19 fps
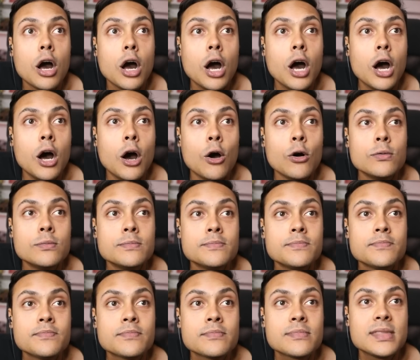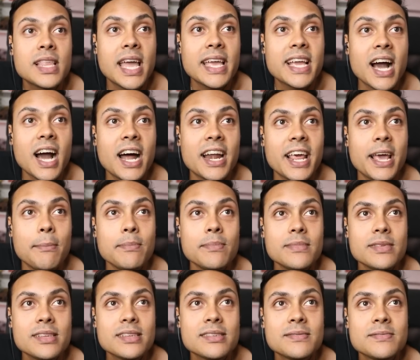Uh-oh. They got him
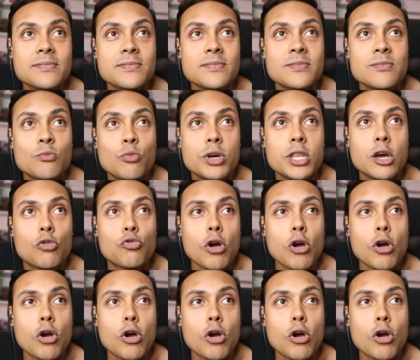with a